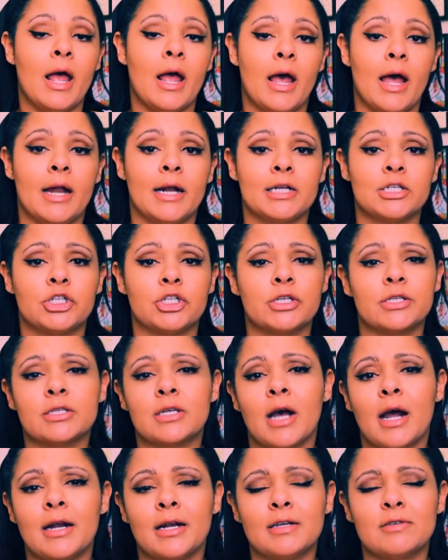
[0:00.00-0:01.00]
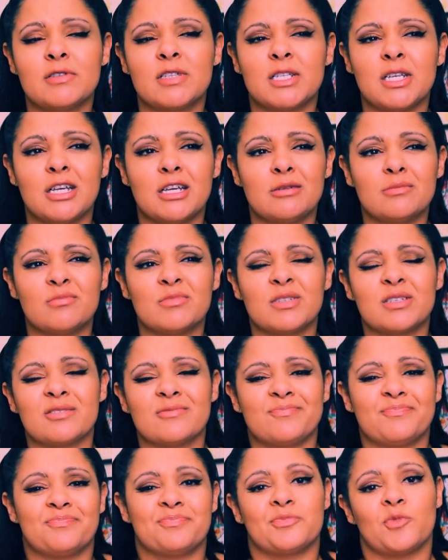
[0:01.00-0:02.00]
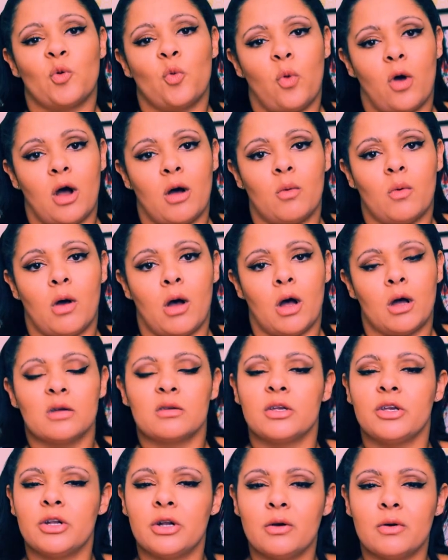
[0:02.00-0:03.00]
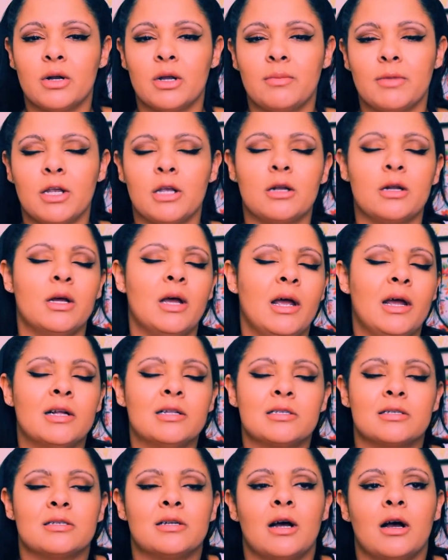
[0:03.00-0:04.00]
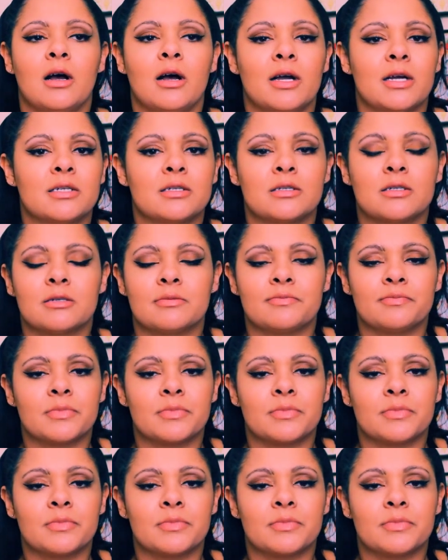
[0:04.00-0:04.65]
And it just kind of seems wah-wah. You know what I mean? It's not...